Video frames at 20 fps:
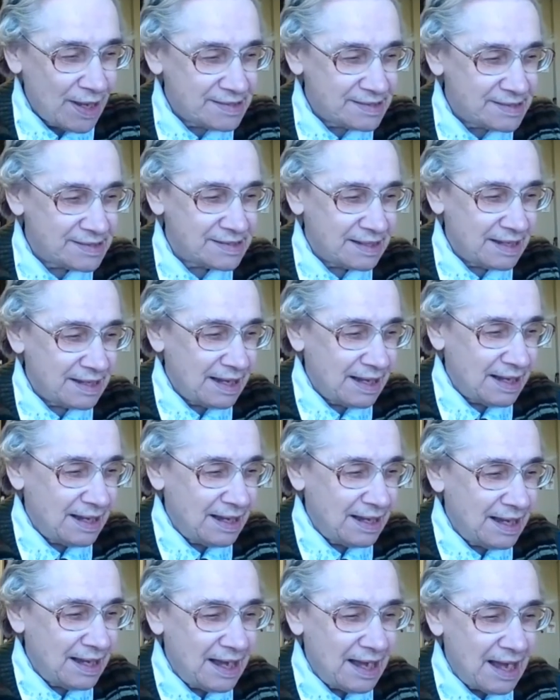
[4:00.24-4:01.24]
was
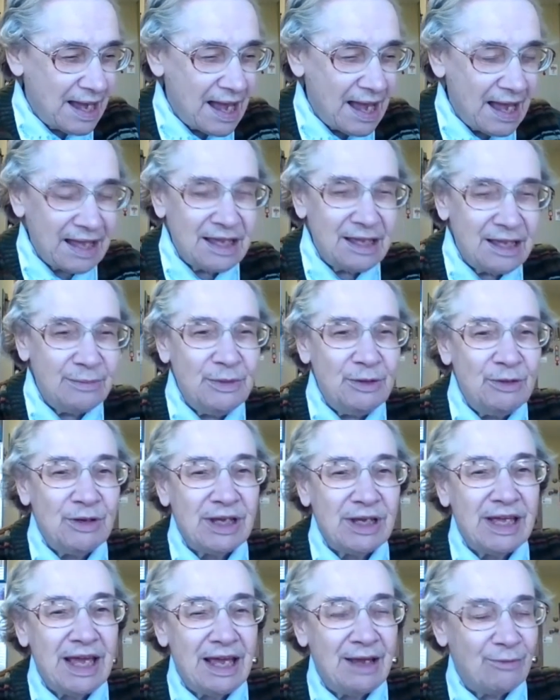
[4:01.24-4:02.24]
I
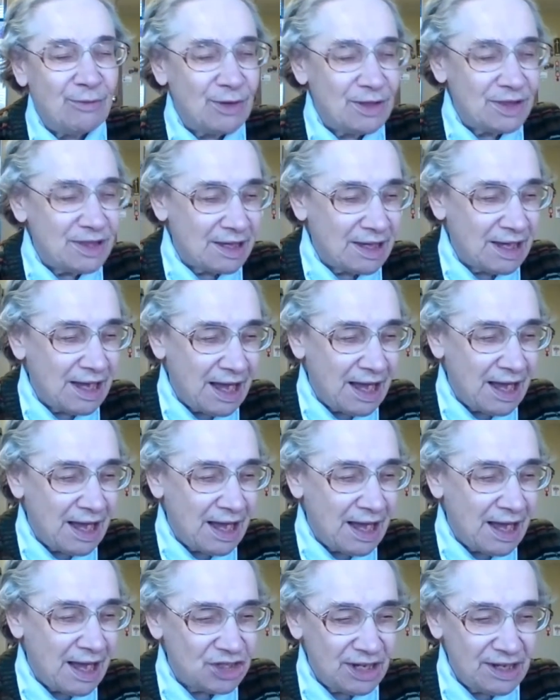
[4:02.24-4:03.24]
communicate with the
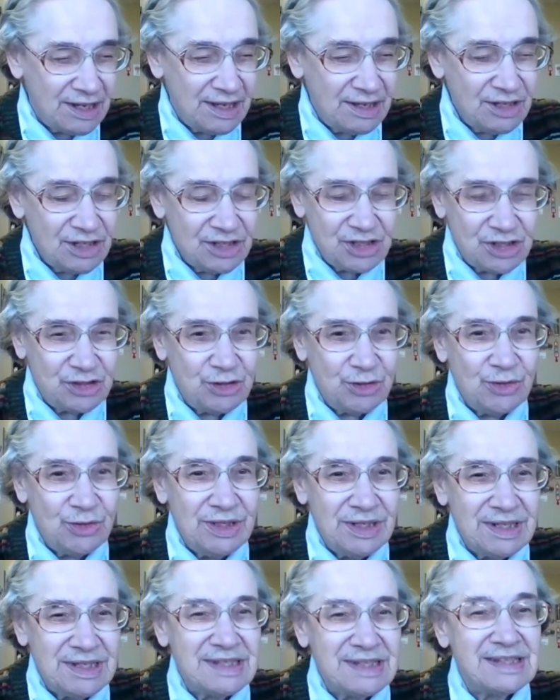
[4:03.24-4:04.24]
college
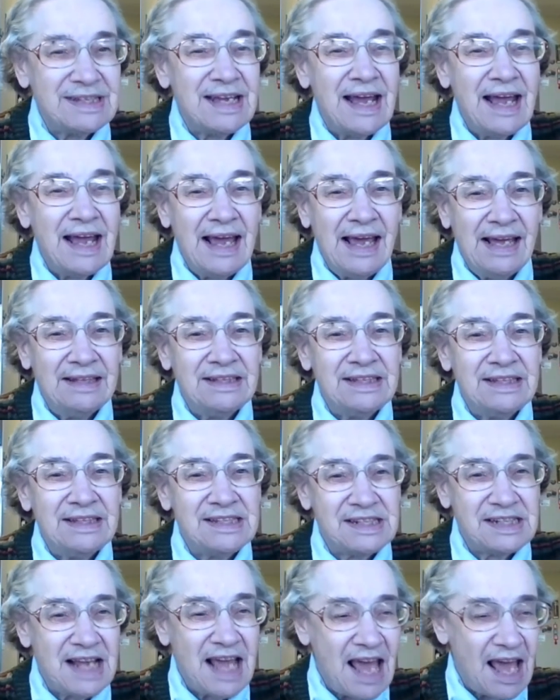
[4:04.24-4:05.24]
students, and
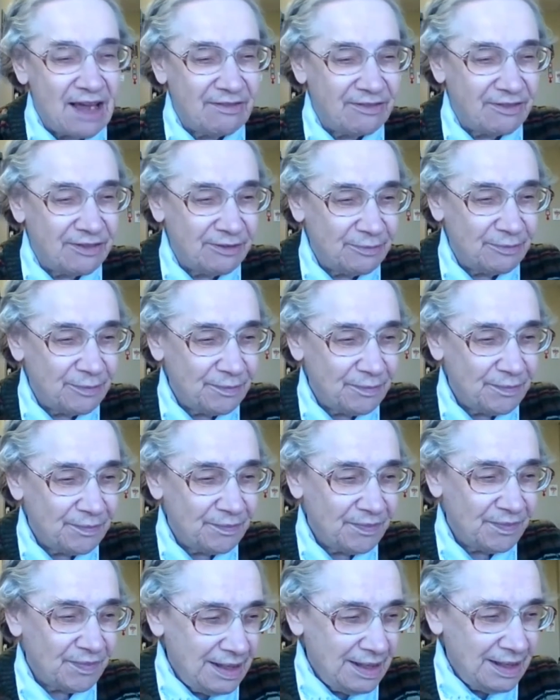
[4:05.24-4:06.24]
staff.
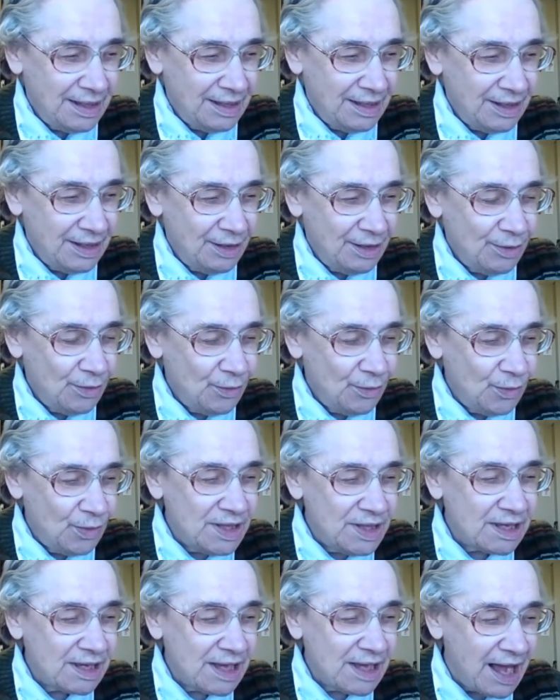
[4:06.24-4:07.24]

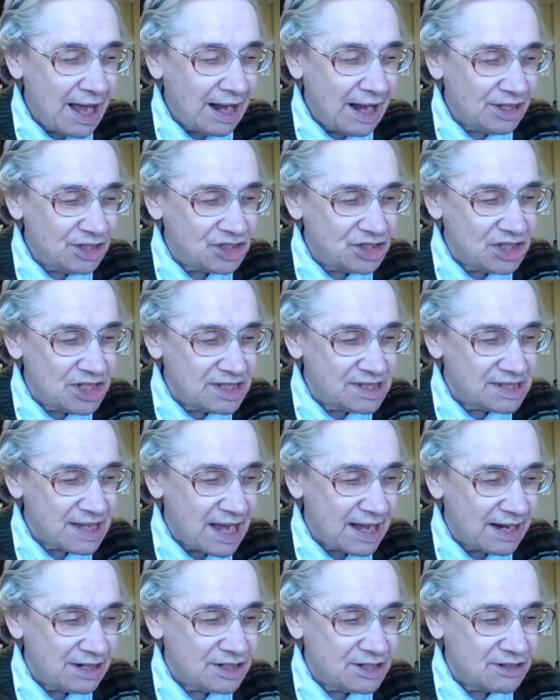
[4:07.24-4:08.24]
When the college
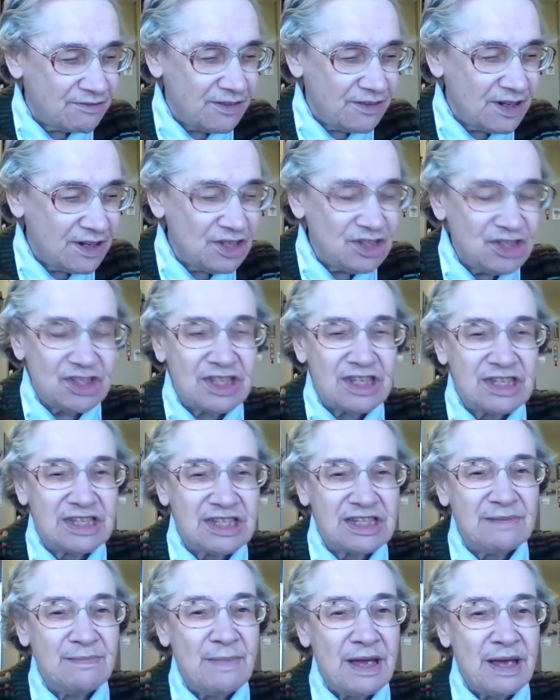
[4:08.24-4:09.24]
decided to finish
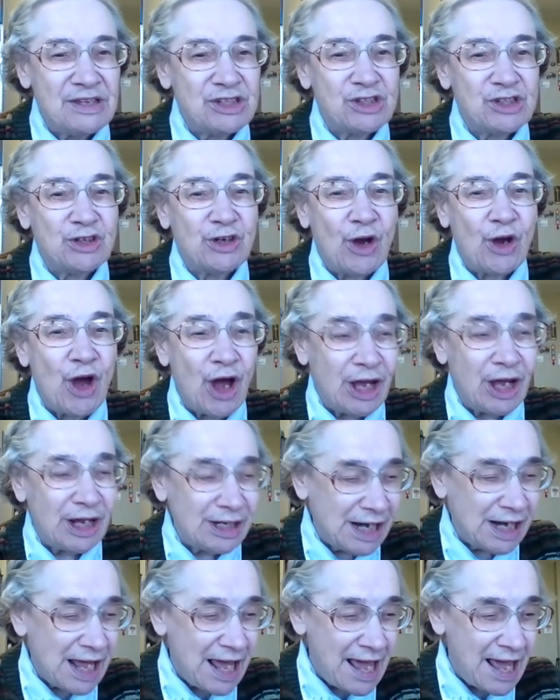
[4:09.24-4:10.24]
the semester
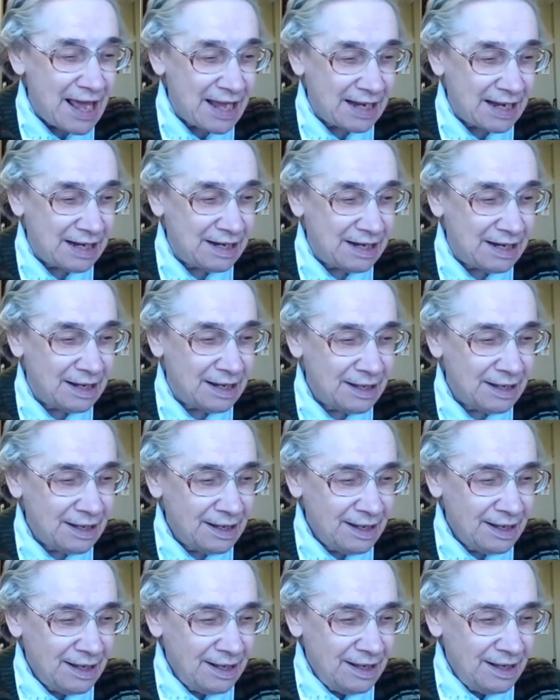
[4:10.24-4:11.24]
online,
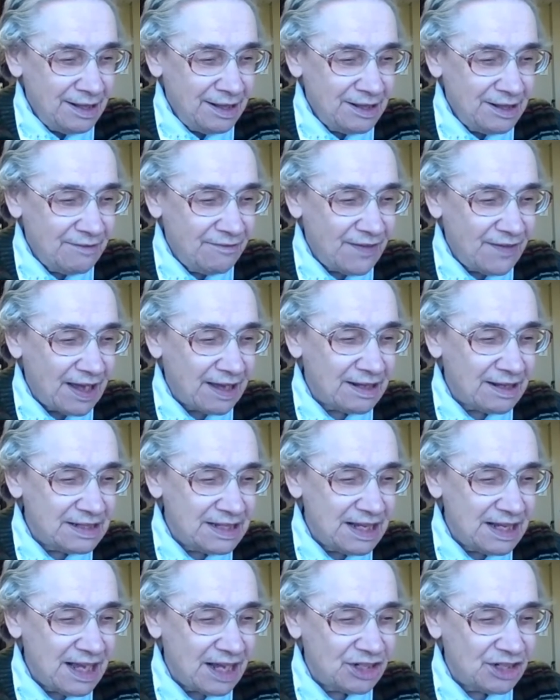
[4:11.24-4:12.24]
the
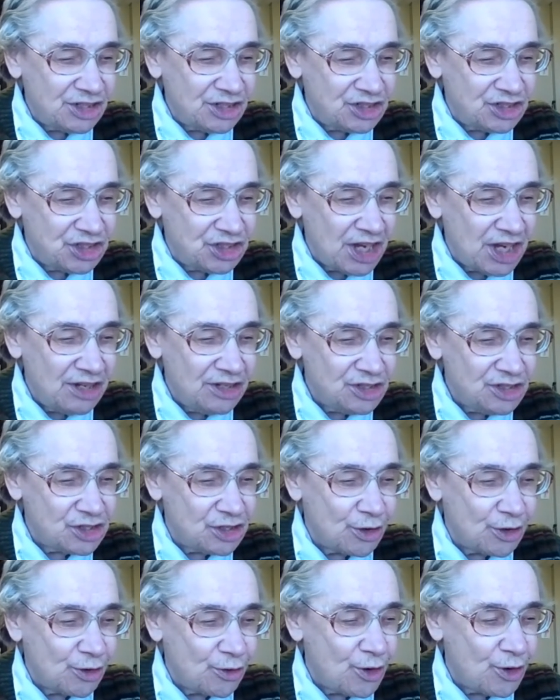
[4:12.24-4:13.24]
faculty had to
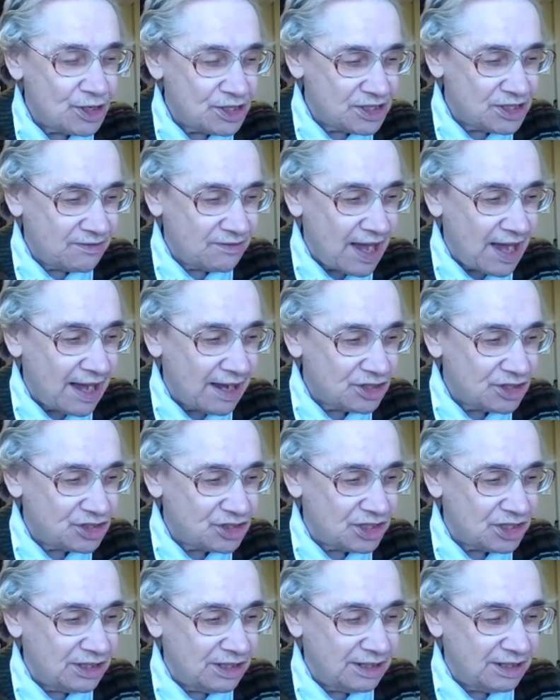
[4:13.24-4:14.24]
change their course of
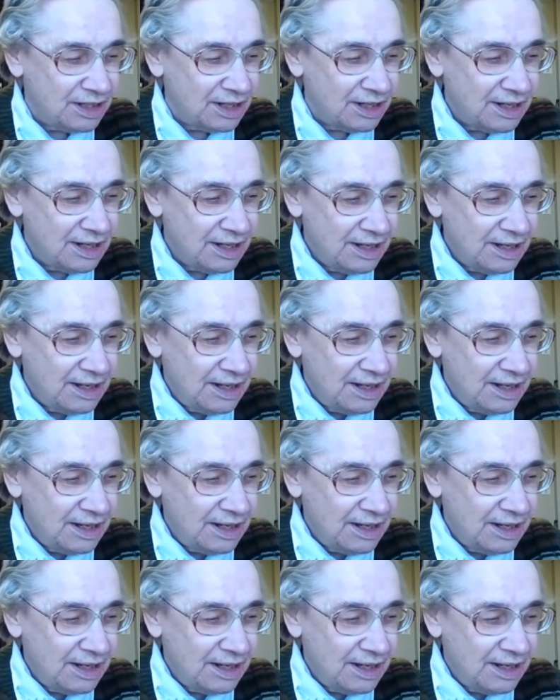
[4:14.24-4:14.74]
action,